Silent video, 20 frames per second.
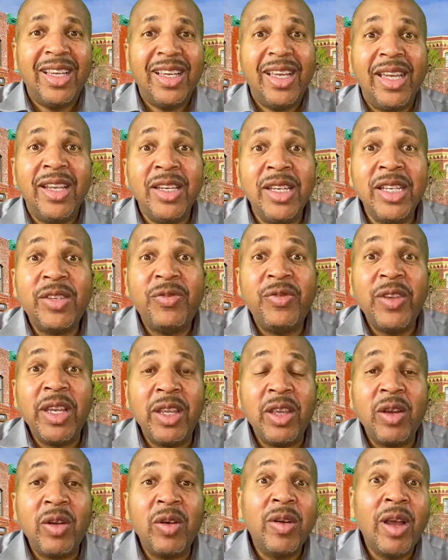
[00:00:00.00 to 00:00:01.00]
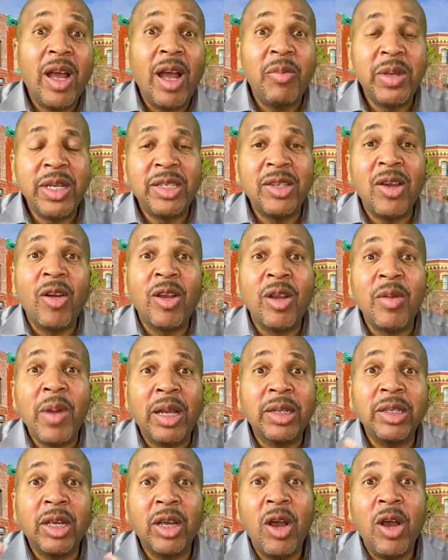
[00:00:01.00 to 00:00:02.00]
In this video, I'll be talking
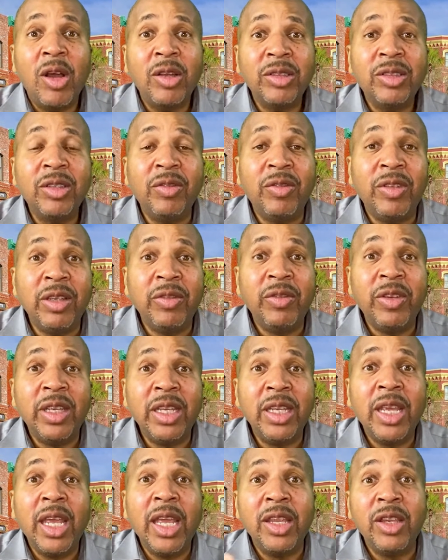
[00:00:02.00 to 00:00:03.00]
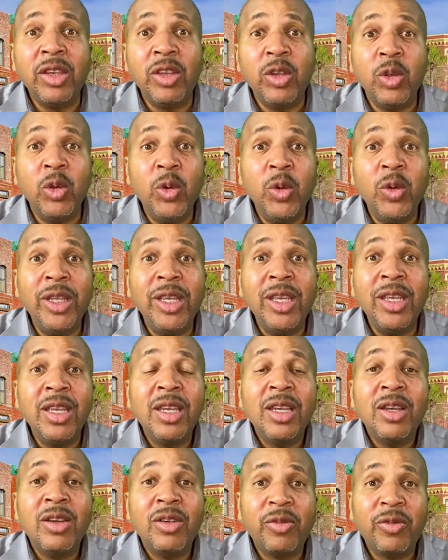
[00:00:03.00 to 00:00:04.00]
about the cost of living in Yulee,
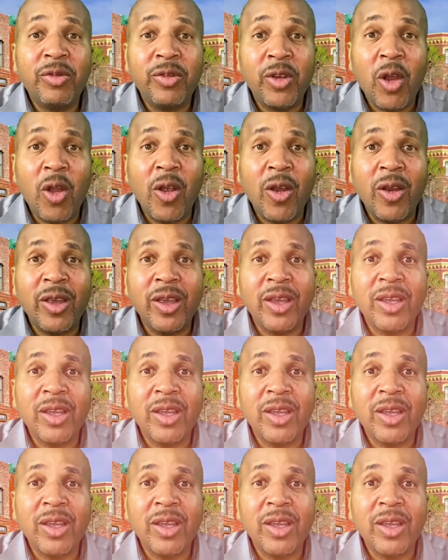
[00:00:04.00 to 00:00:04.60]
Florida.